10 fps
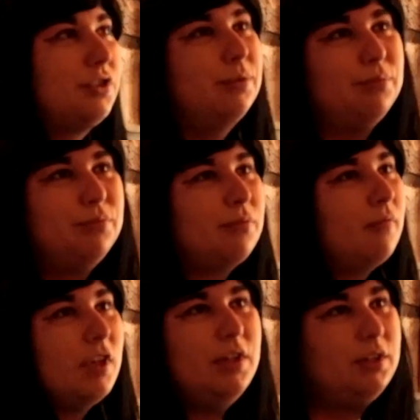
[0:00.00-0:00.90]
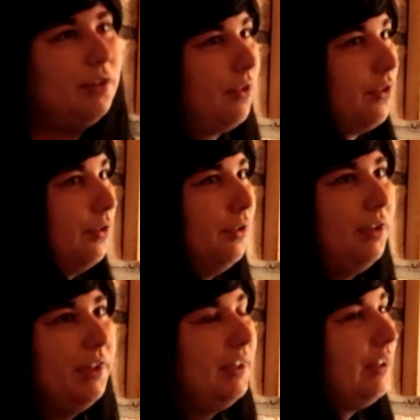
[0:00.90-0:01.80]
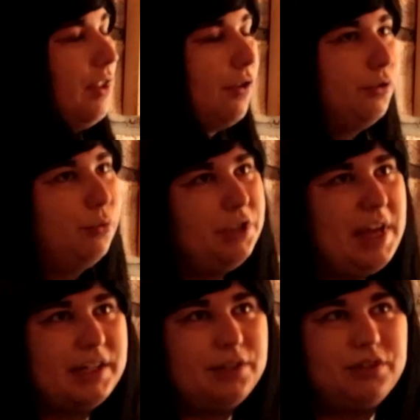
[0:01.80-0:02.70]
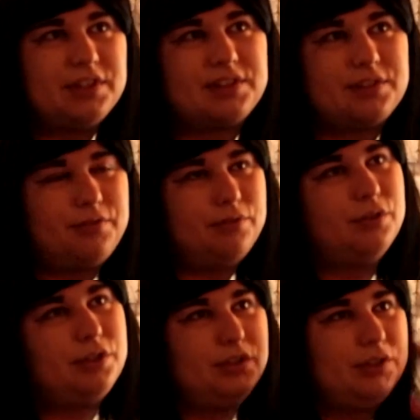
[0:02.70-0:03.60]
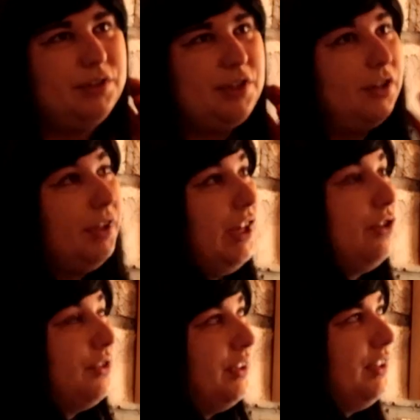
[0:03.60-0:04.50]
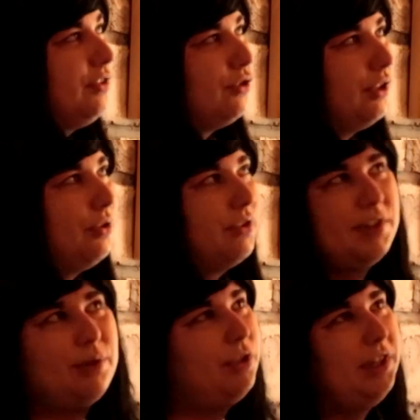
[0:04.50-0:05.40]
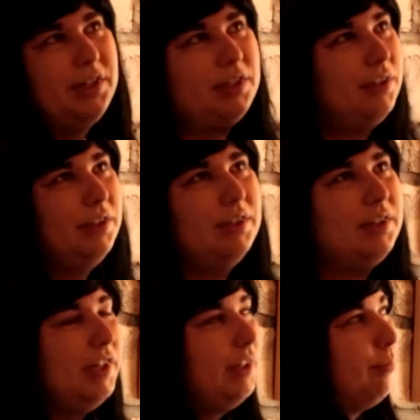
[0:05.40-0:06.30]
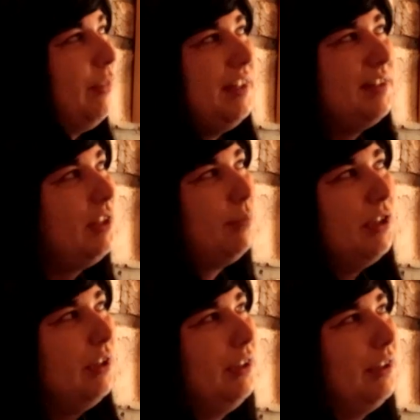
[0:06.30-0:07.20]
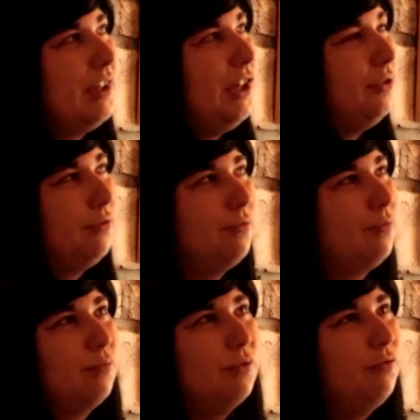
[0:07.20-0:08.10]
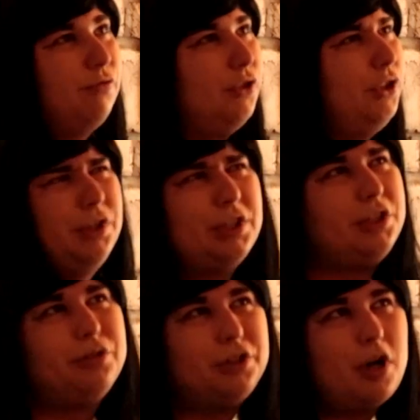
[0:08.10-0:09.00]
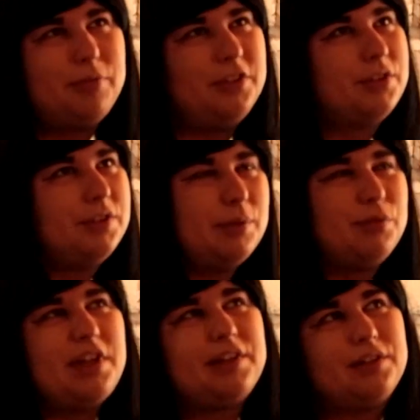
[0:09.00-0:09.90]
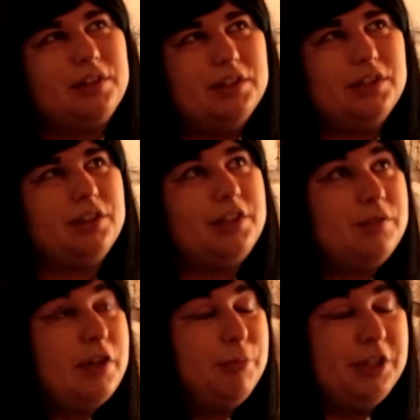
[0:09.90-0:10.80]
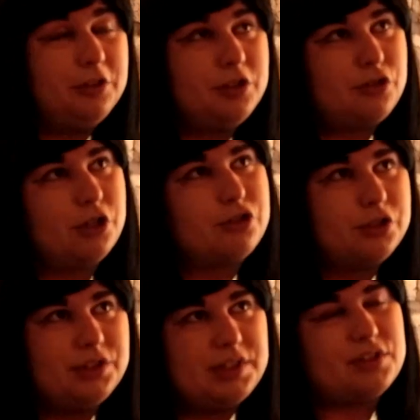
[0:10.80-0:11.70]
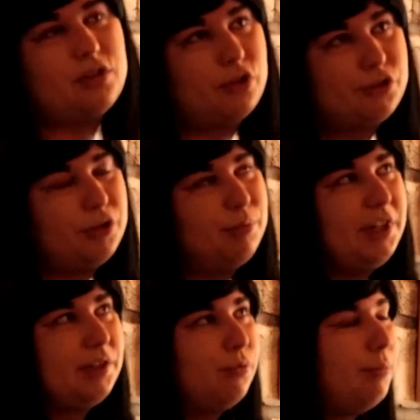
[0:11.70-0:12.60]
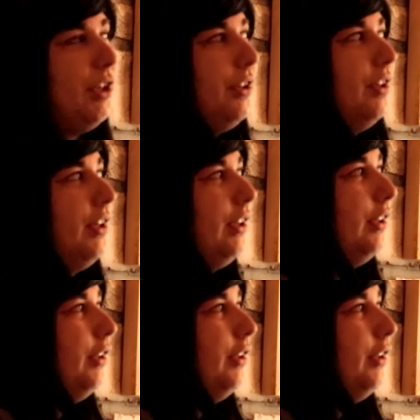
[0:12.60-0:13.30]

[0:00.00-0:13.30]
some third world activists that are engaged in these struggles, they will it might seem kind of very clearly obvious to them that environmental destruction does also impact women